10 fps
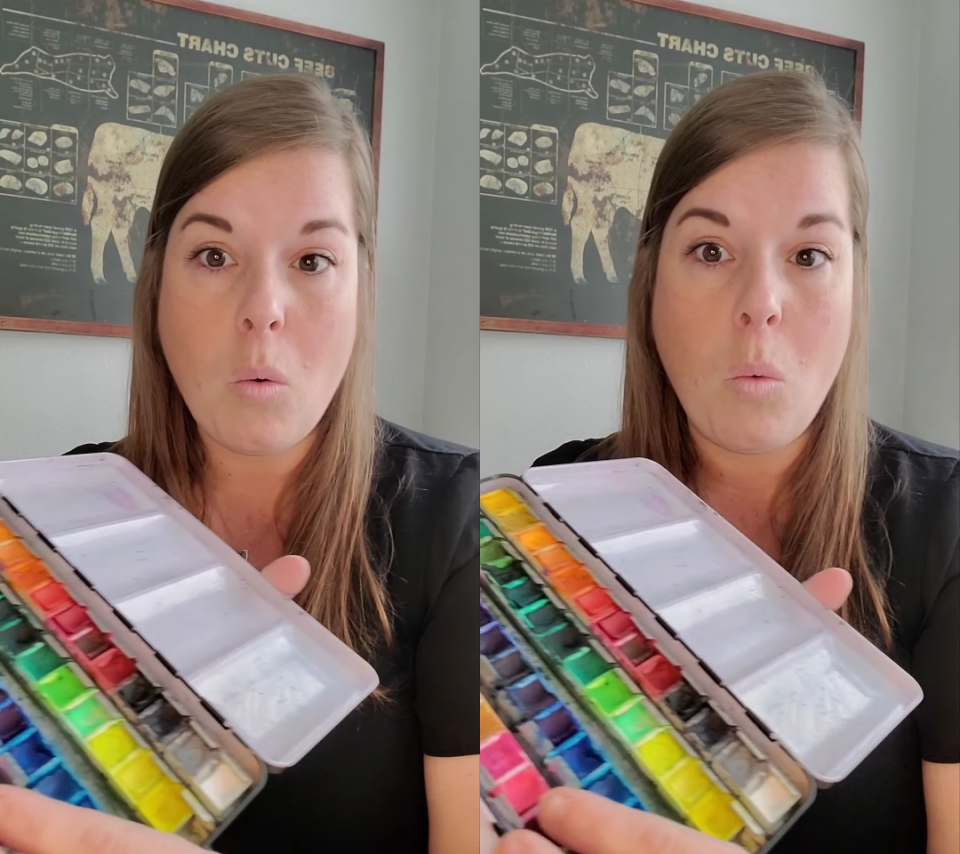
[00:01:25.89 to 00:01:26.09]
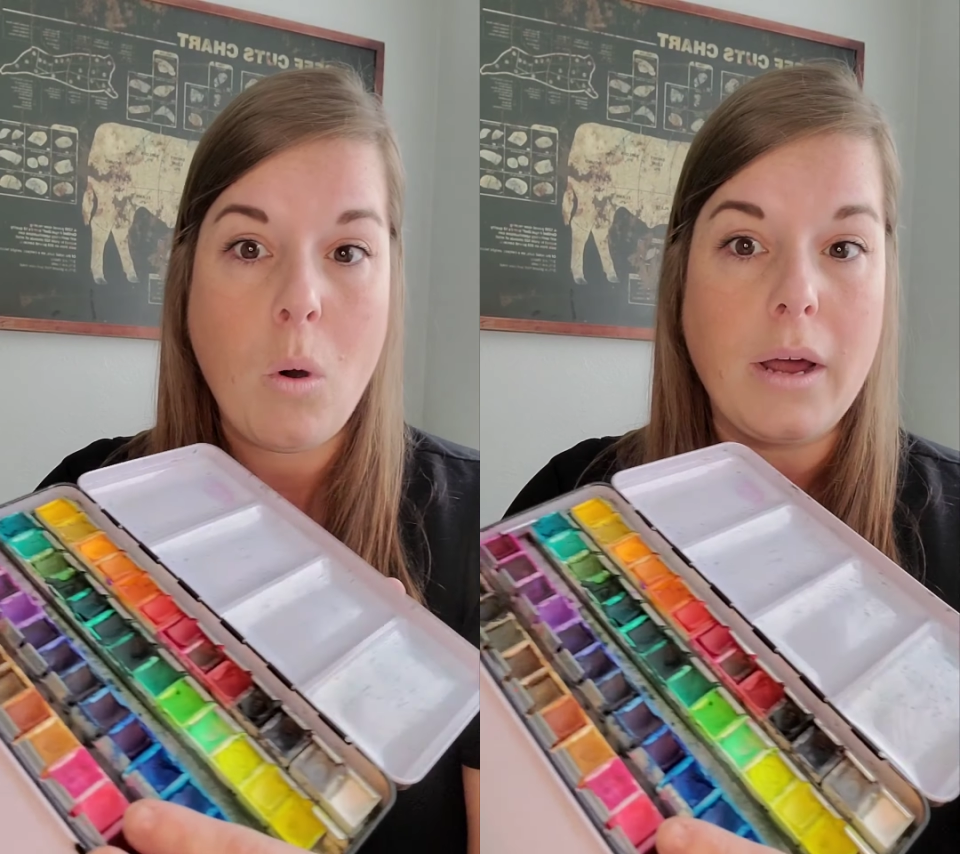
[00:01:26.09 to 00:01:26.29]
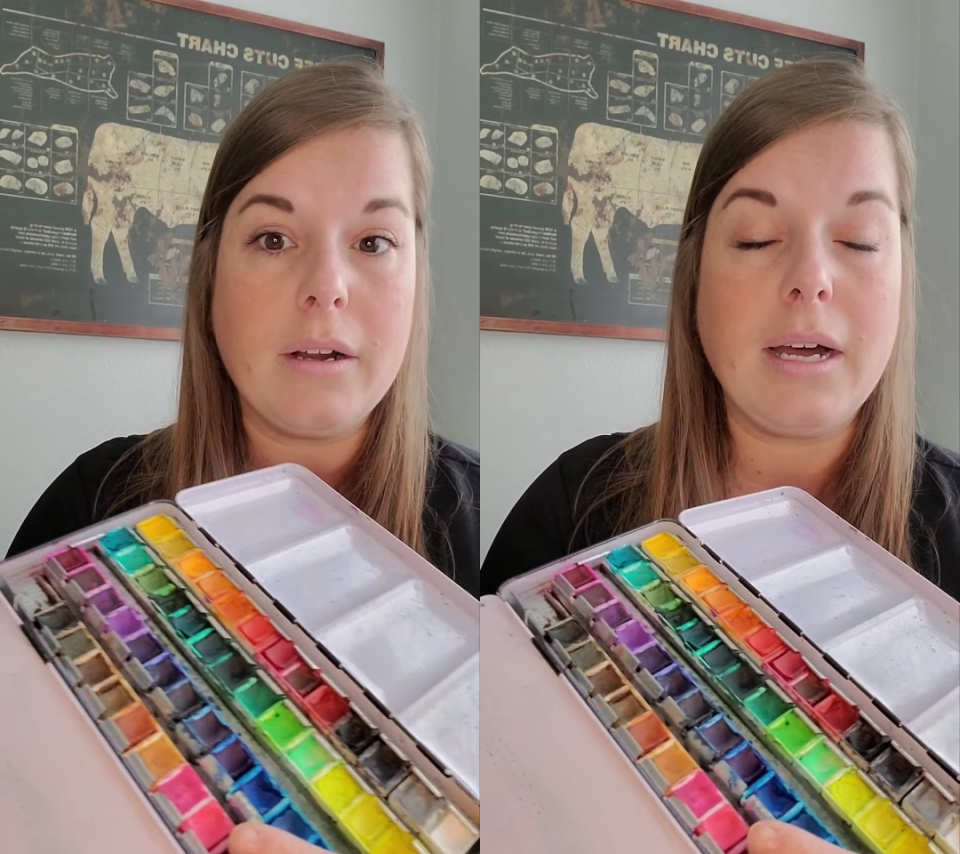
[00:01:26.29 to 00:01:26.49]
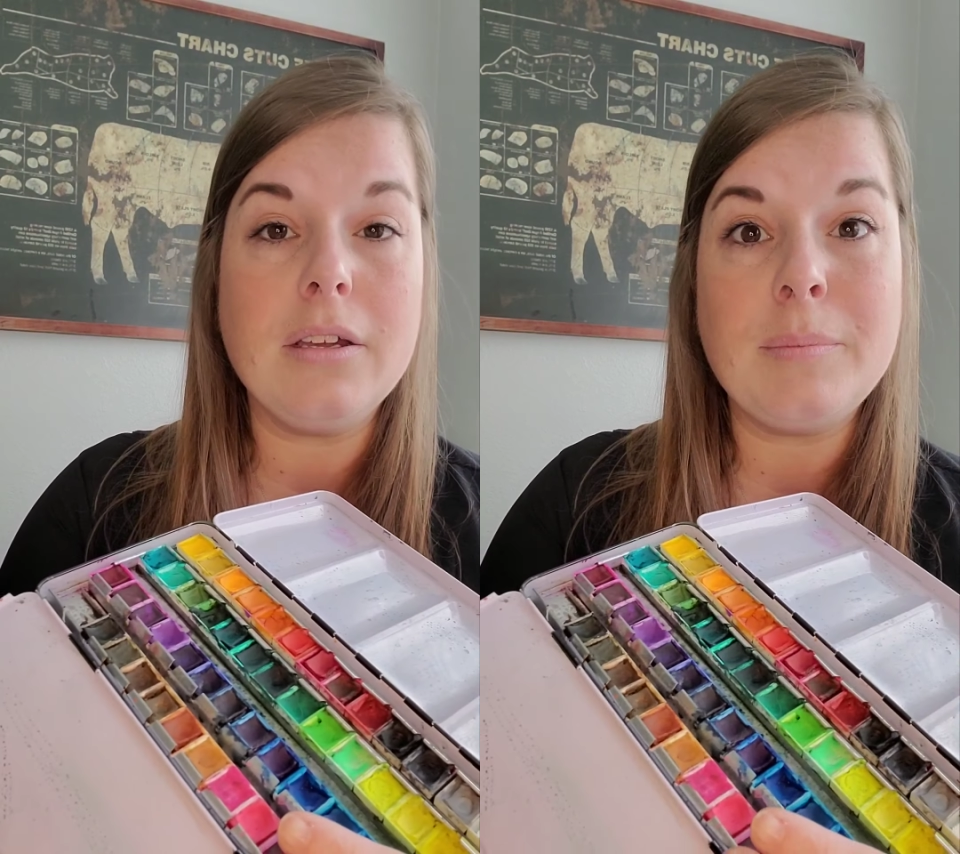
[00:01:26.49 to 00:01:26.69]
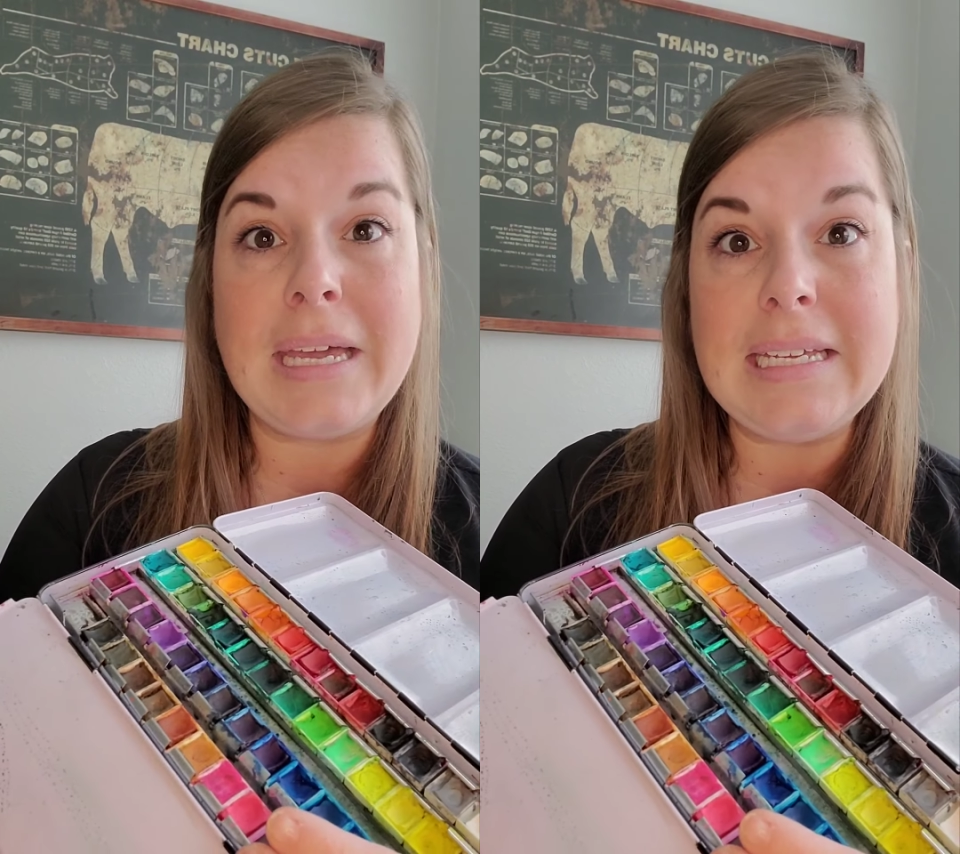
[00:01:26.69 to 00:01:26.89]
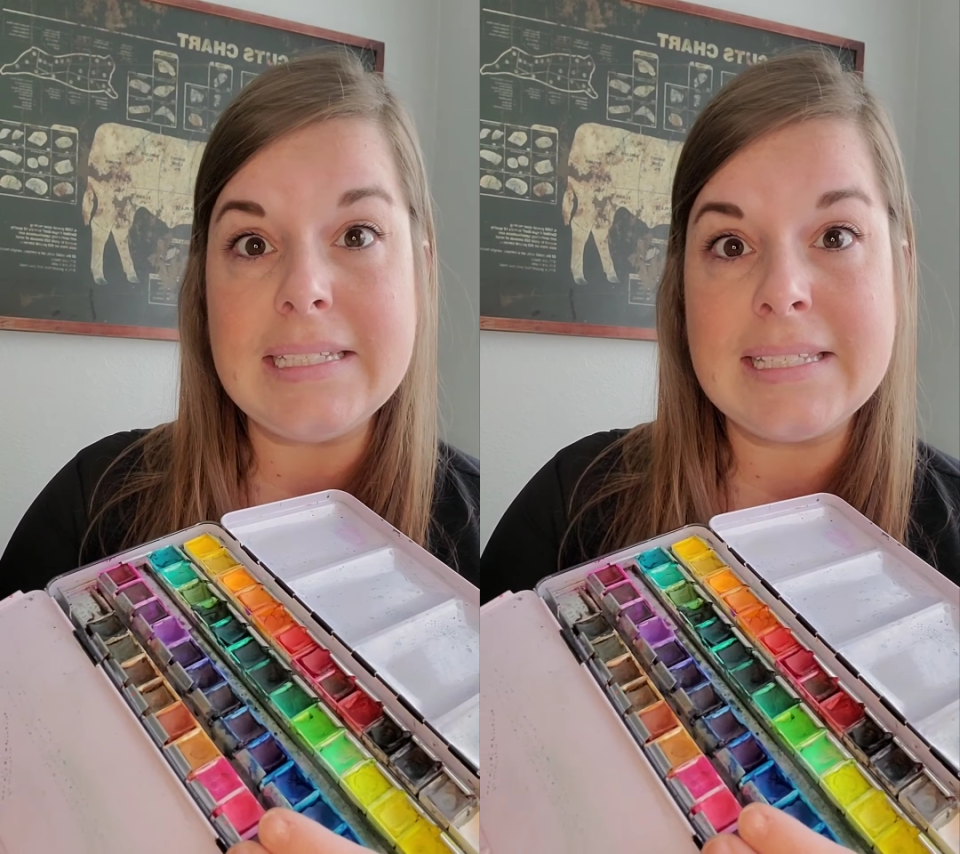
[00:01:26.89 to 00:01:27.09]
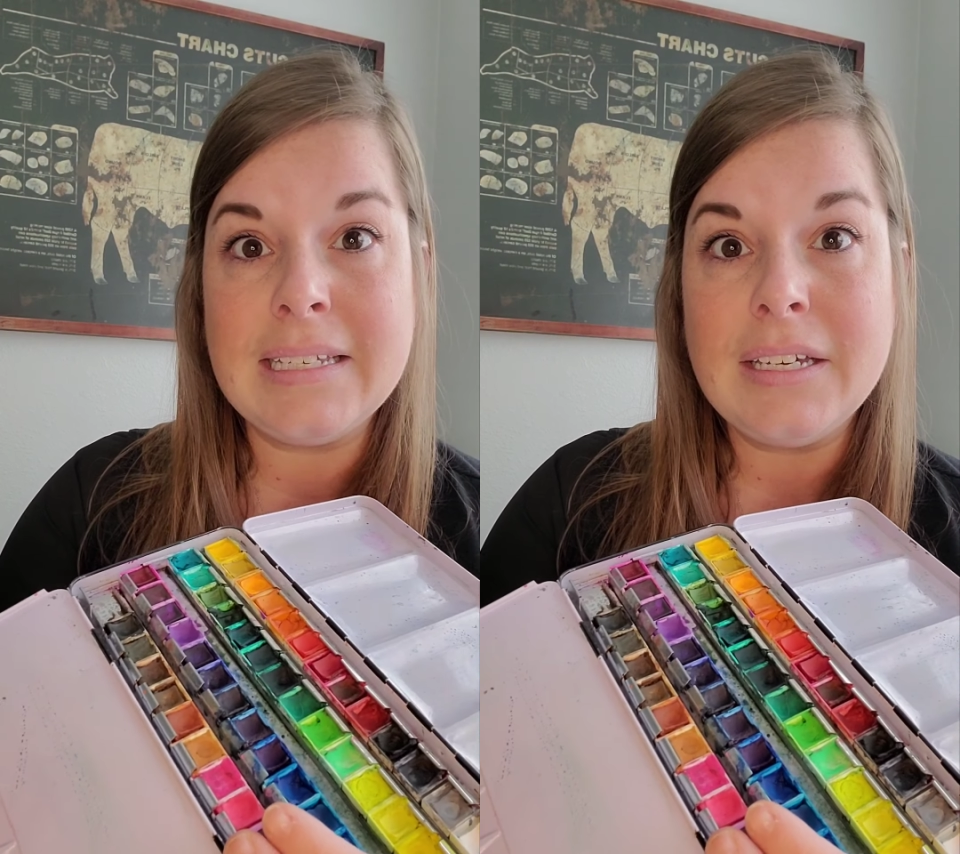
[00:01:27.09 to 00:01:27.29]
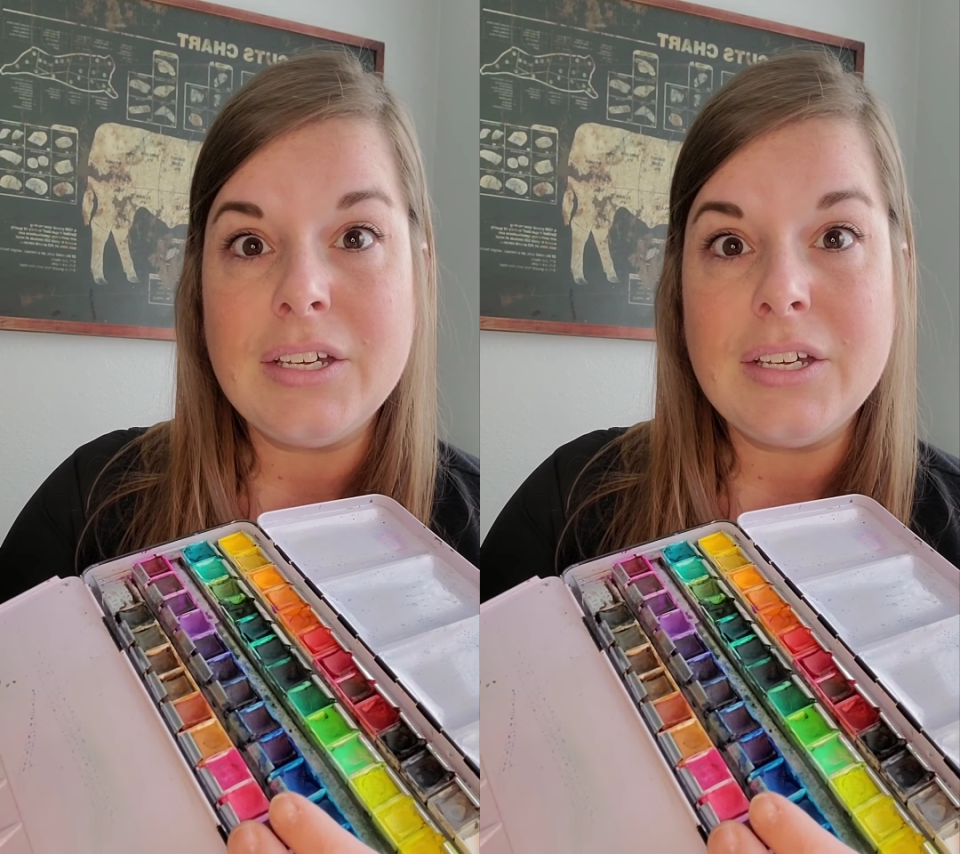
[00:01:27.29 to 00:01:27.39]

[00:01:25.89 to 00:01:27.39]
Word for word: watercolor paints.